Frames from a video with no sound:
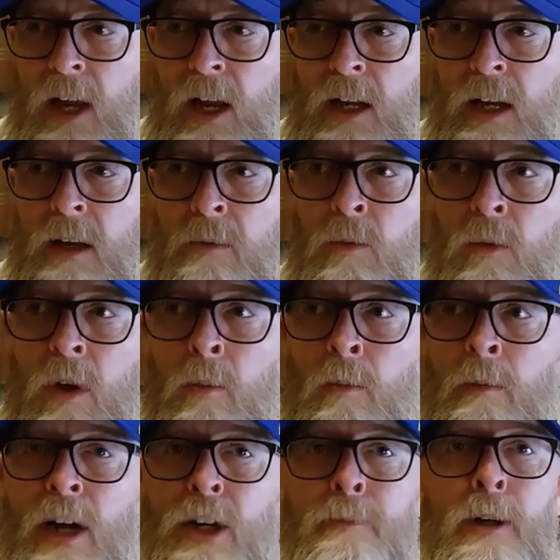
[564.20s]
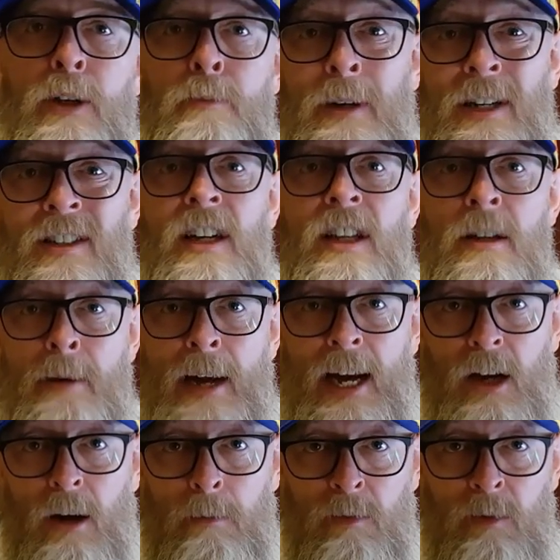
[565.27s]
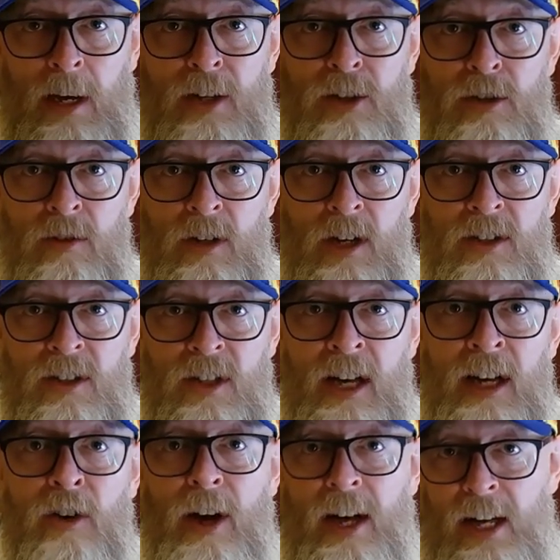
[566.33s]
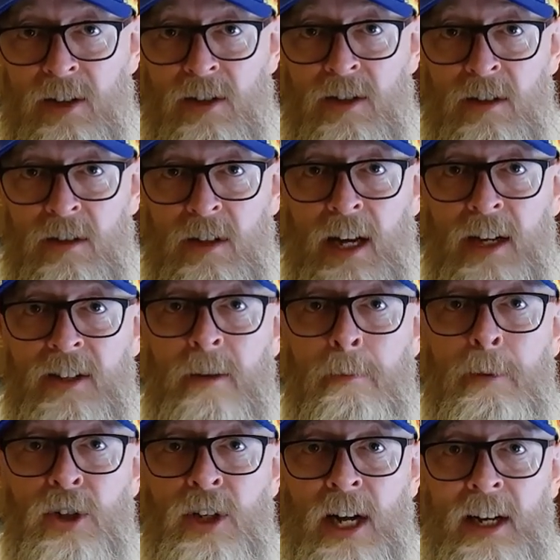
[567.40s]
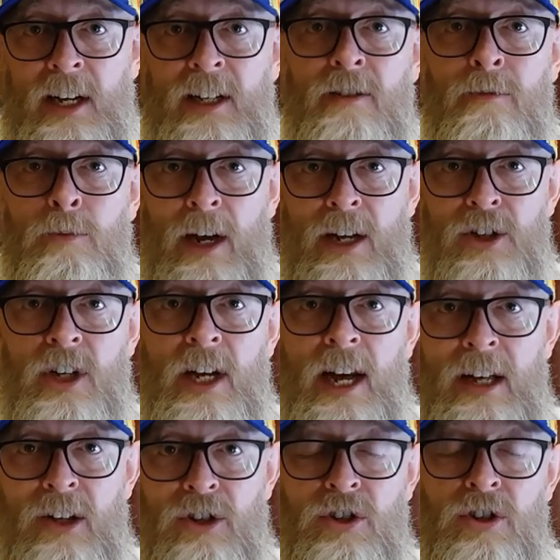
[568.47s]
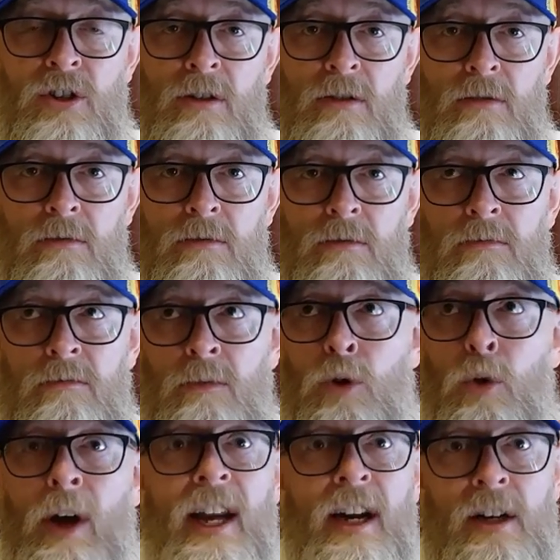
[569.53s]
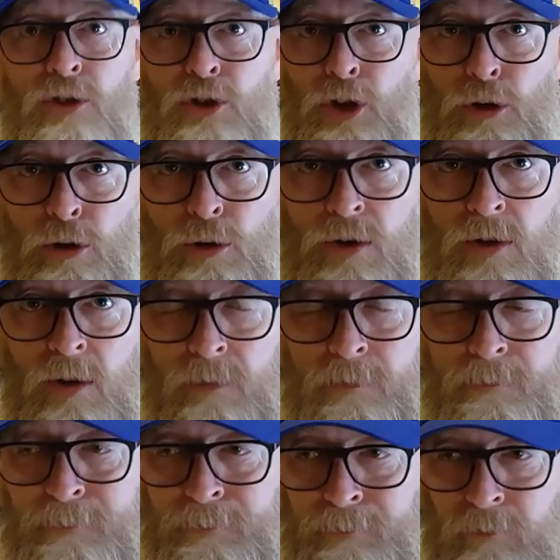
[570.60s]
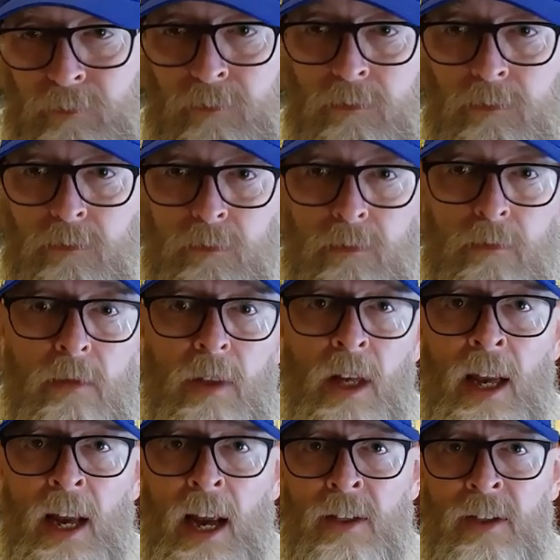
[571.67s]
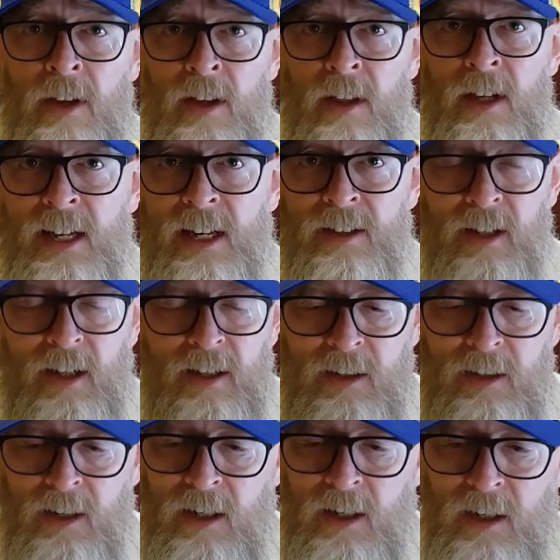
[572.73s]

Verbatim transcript: uh mash bill is basically the makeup. It's it's the ingredients. It's the percentage of which each grain is used in the, the distillate.